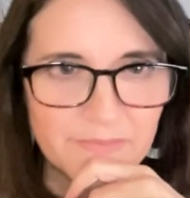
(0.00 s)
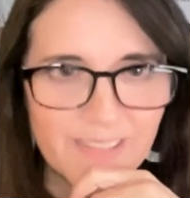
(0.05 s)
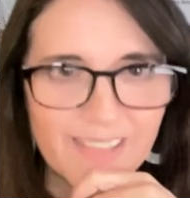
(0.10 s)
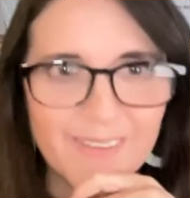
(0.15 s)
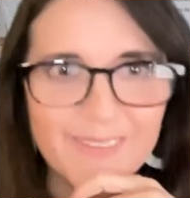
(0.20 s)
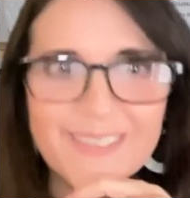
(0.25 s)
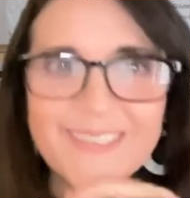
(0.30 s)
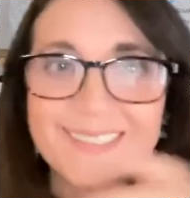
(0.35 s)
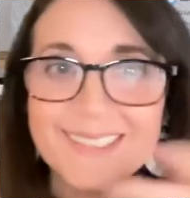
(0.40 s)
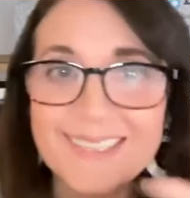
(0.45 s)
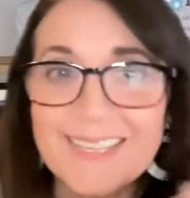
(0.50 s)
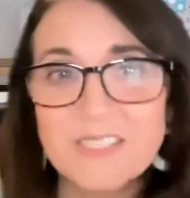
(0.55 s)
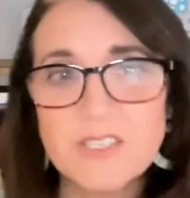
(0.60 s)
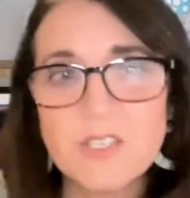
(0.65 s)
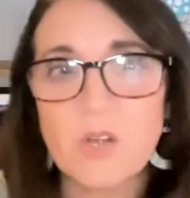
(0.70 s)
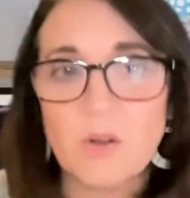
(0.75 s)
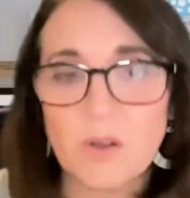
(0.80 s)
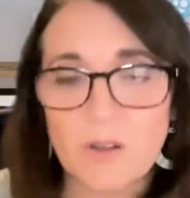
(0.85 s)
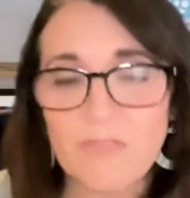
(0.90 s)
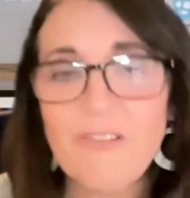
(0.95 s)
Oh yeah, and
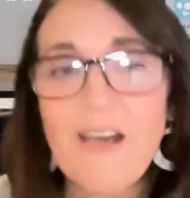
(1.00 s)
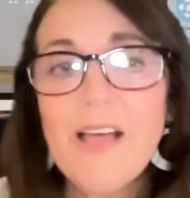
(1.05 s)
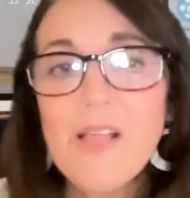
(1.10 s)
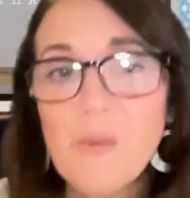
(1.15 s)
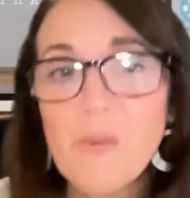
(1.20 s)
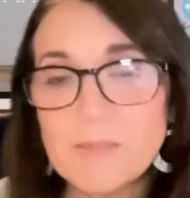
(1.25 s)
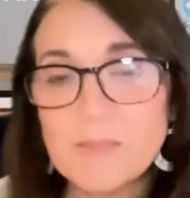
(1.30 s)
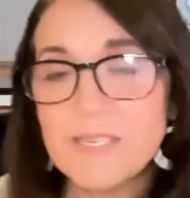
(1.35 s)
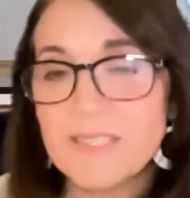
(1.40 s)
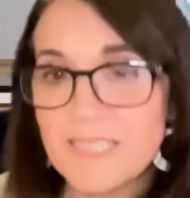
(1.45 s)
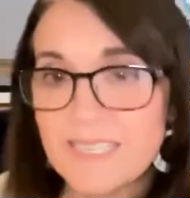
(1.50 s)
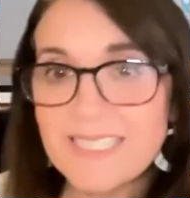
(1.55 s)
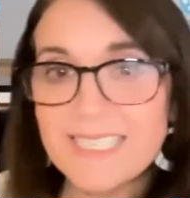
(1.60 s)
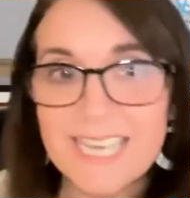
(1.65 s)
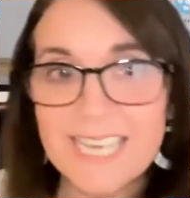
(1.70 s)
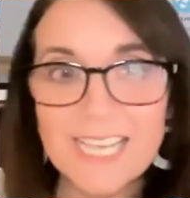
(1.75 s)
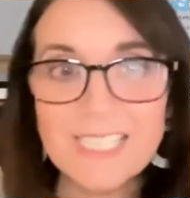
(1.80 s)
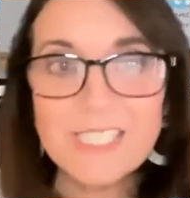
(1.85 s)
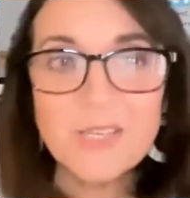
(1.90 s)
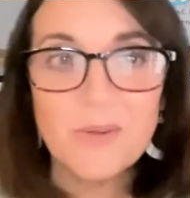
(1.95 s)
so a follow-up to this, the
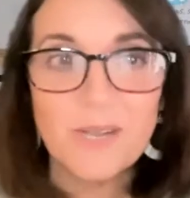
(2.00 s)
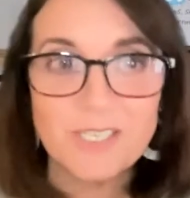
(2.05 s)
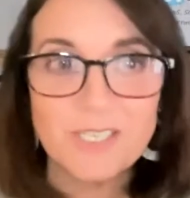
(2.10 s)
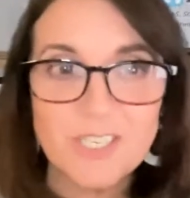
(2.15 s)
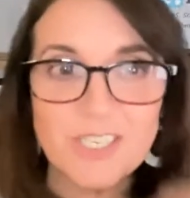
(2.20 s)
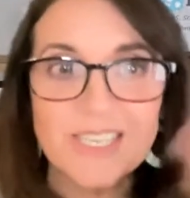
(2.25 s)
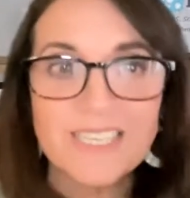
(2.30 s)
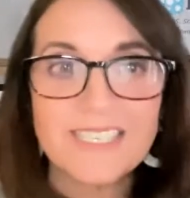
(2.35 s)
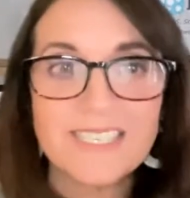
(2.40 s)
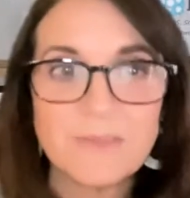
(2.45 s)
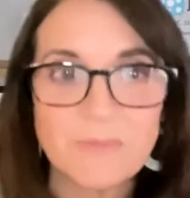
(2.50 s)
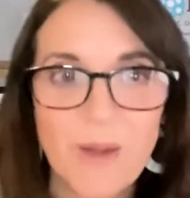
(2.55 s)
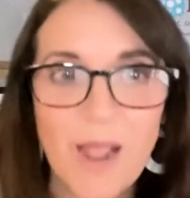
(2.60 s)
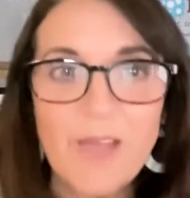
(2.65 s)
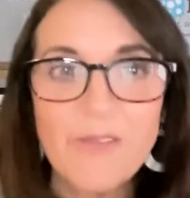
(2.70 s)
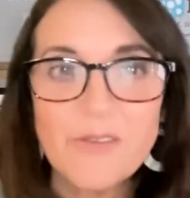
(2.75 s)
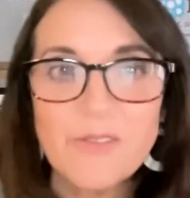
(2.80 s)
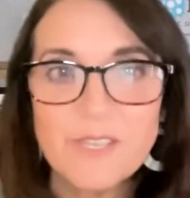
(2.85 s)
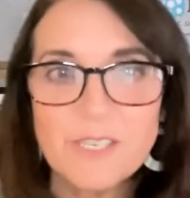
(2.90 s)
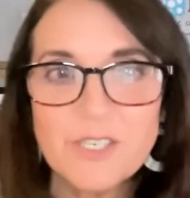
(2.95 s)
next question is,
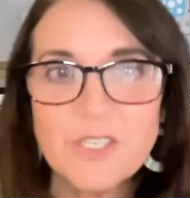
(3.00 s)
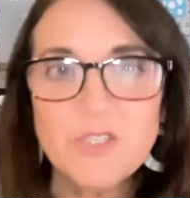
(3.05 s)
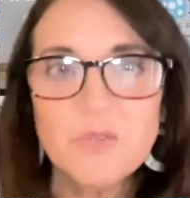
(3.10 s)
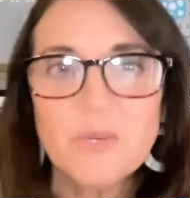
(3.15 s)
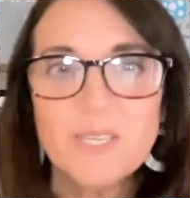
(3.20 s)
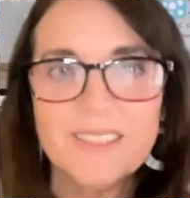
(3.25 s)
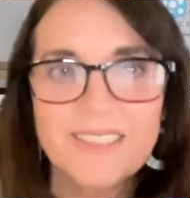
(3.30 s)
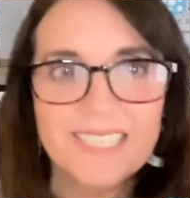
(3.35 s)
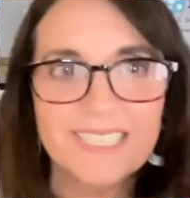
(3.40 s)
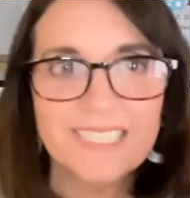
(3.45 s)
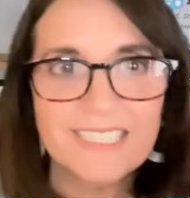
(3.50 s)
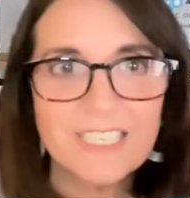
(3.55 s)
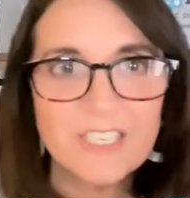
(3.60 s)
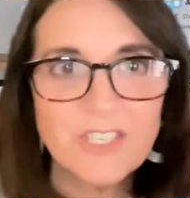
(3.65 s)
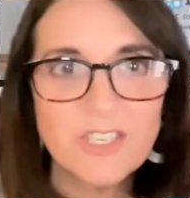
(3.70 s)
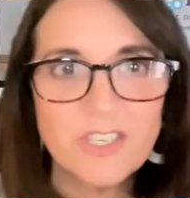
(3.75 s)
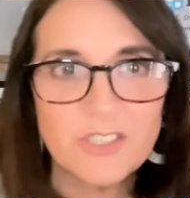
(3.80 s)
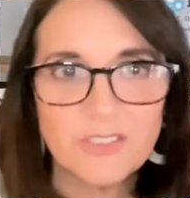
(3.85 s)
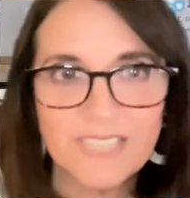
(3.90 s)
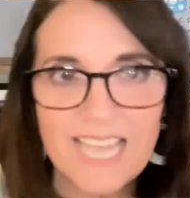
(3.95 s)
rather than doing the
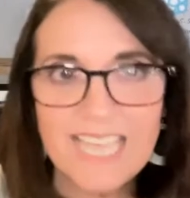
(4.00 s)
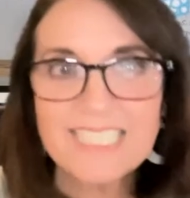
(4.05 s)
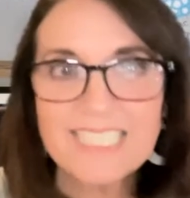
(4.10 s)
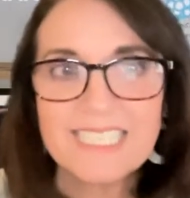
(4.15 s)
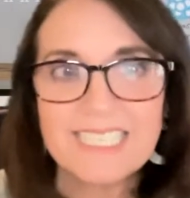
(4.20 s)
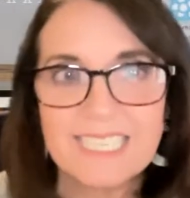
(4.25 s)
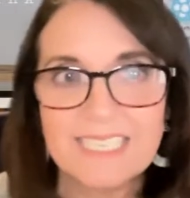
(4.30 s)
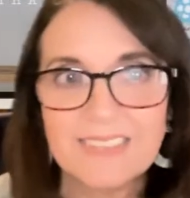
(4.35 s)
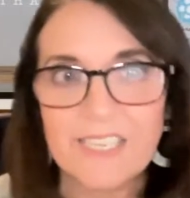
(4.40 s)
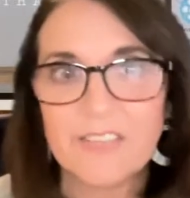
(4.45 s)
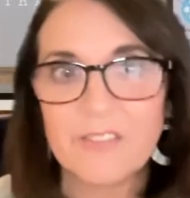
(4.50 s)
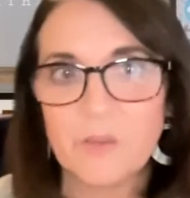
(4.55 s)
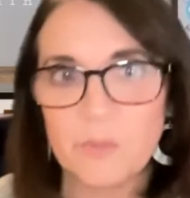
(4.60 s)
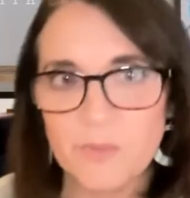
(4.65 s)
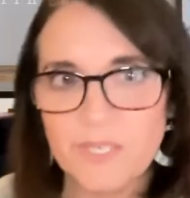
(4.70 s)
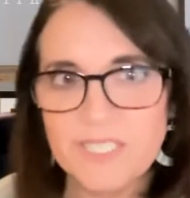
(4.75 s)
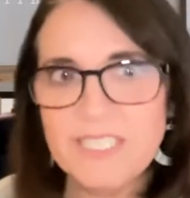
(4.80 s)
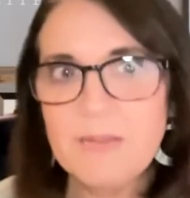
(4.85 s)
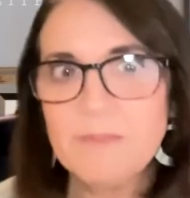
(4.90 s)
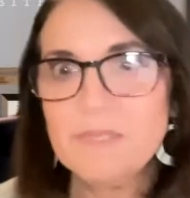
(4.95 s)
additional testing like the
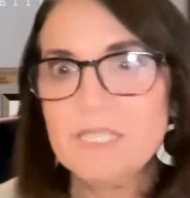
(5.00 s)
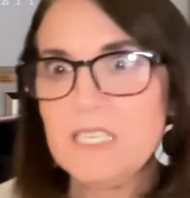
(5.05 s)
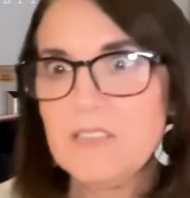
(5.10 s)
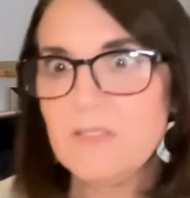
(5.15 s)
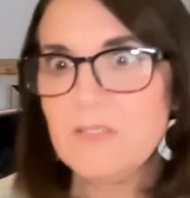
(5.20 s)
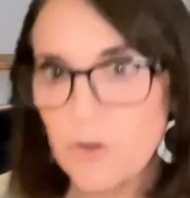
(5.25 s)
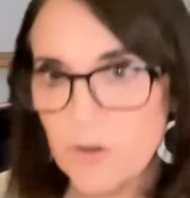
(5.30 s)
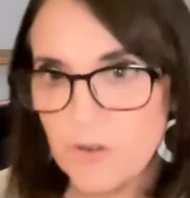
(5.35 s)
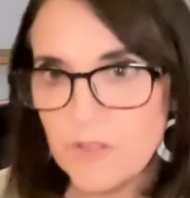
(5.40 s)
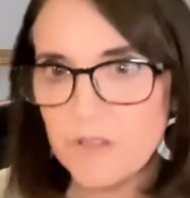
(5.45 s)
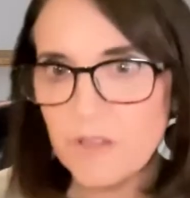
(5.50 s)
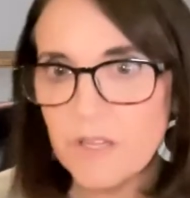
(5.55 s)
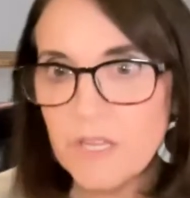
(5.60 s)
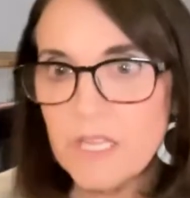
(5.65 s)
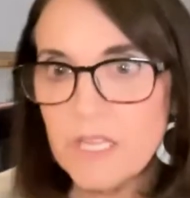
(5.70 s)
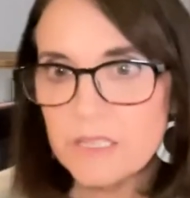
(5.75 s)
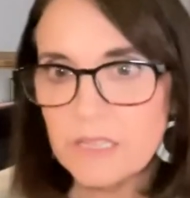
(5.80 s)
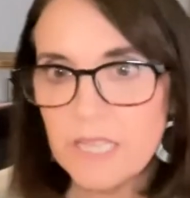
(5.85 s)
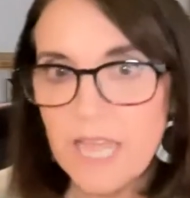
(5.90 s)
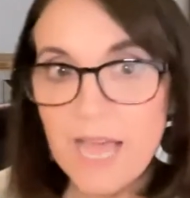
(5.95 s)
Receptiva or the
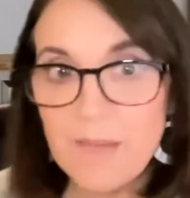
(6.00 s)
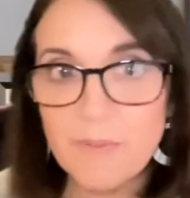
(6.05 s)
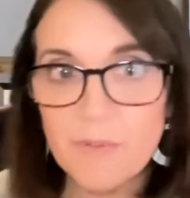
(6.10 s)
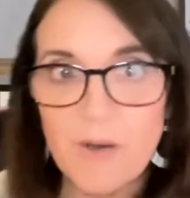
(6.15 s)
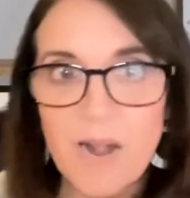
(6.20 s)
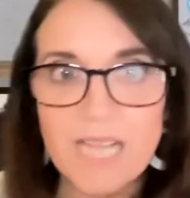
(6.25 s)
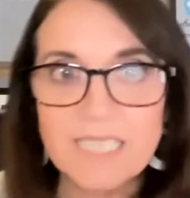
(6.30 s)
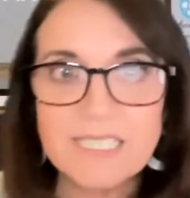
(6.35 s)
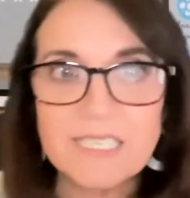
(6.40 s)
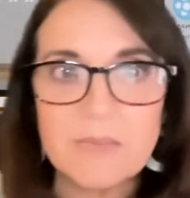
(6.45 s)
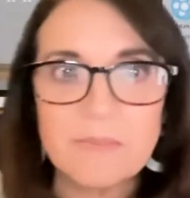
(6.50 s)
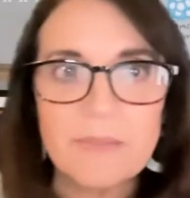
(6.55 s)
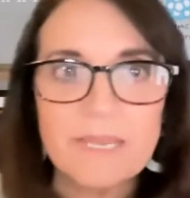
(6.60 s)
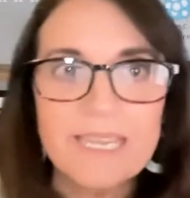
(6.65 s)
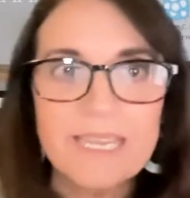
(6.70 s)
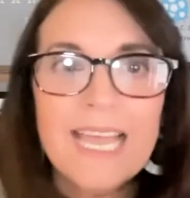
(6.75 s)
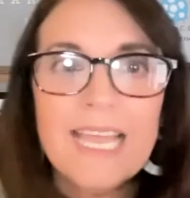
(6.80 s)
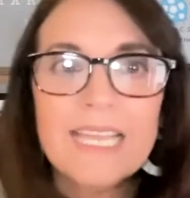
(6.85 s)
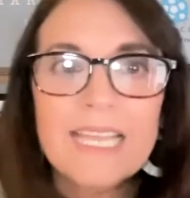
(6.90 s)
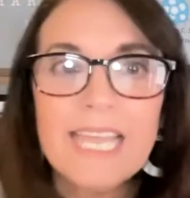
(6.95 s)

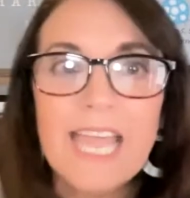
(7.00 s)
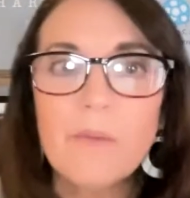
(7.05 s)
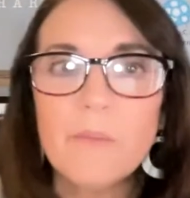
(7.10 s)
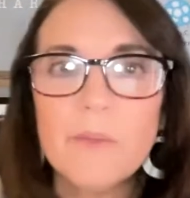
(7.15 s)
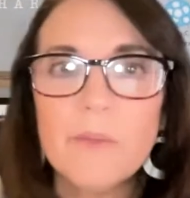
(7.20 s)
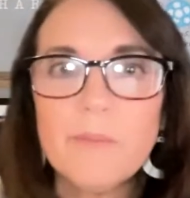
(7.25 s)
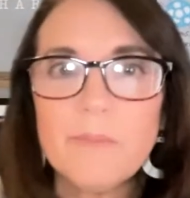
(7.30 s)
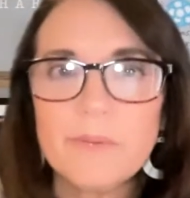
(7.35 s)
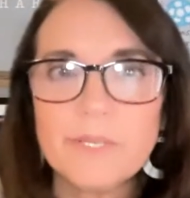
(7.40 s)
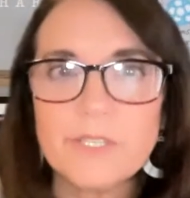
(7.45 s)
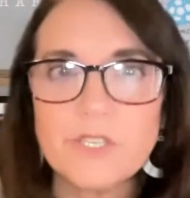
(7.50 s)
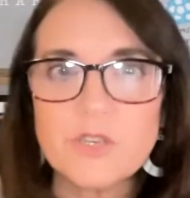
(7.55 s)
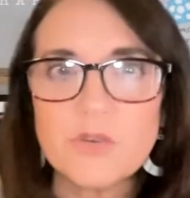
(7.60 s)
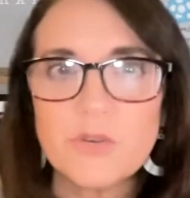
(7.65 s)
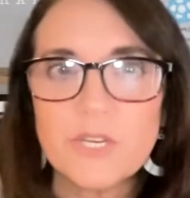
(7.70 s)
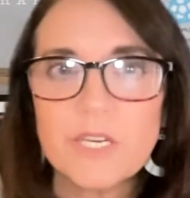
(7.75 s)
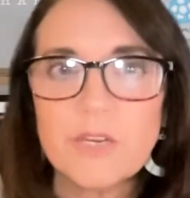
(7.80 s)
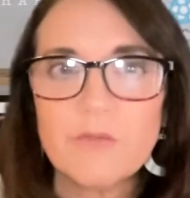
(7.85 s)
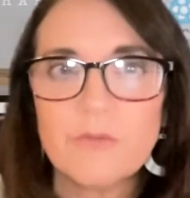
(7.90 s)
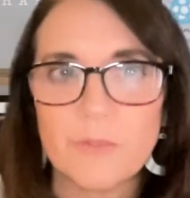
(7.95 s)
laparoscopy, can we be
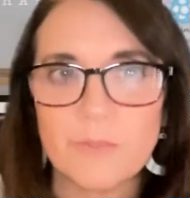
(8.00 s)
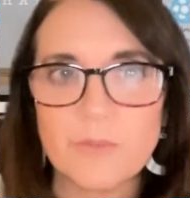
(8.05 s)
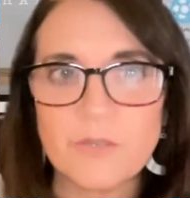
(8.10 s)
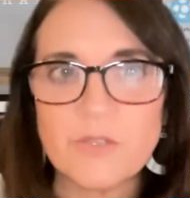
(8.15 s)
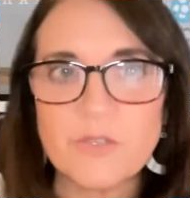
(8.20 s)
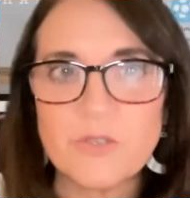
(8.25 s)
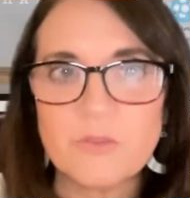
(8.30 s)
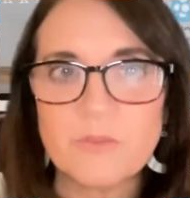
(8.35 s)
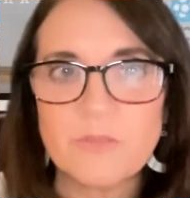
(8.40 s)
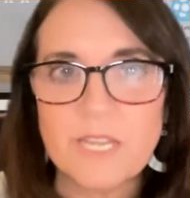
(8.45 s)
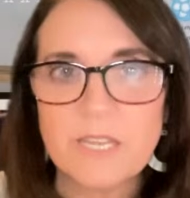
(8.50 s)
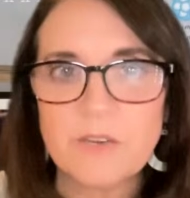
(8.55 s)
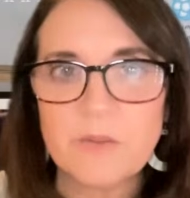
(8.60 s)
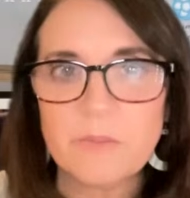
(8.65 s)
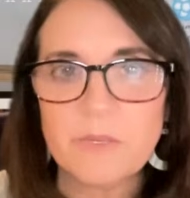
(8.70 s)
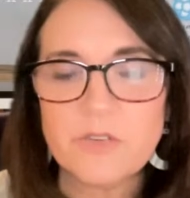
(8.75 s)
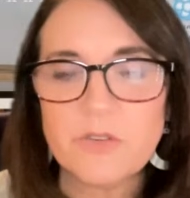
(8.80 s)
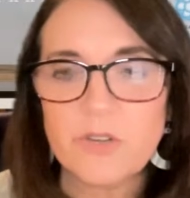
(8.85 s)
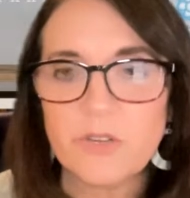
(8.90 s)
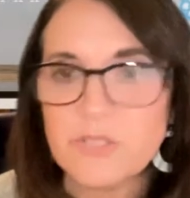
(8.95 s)
treated for presumed
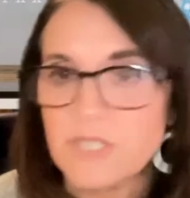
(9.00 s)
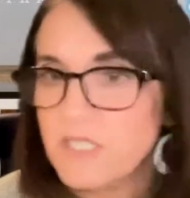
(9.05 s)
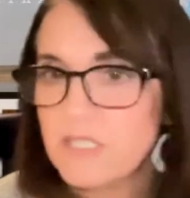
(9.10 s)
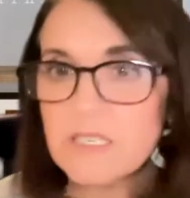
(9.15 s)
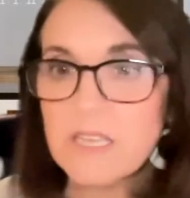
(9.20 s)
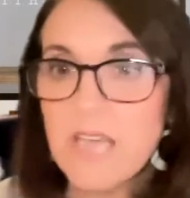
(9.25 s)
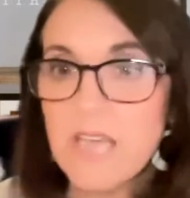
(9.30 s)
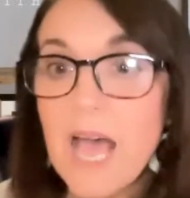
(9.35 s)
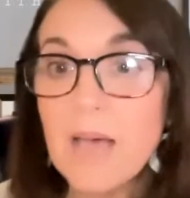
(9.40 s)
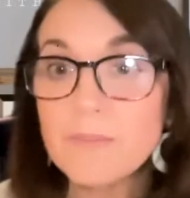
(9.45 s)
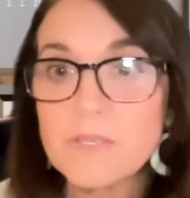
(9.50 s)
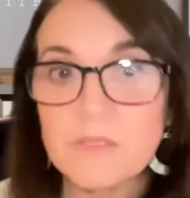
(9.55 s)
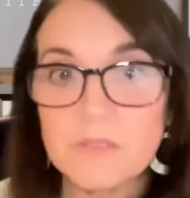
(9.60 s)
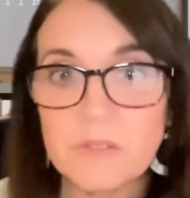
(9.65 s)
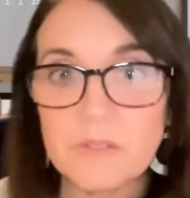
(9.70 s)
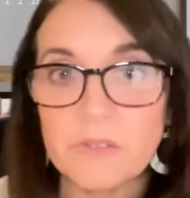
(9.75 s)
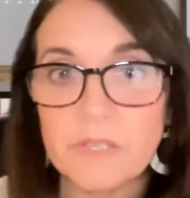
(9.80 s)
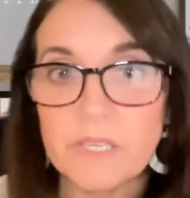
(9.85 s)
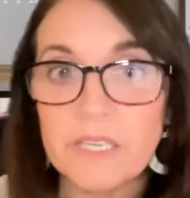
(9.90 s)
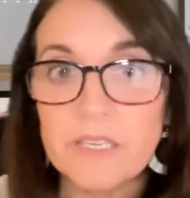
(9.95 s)
endometriosis?
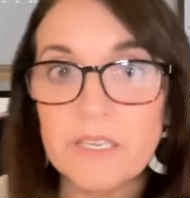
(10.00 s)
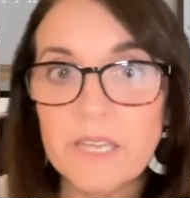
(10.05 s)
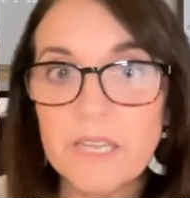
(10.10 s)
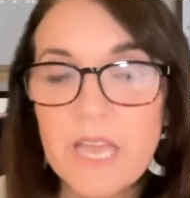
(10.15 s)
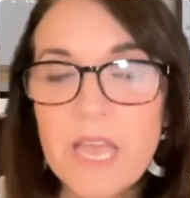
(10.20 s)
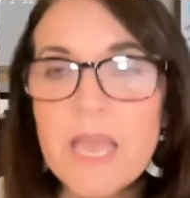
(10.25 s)
Absolutely.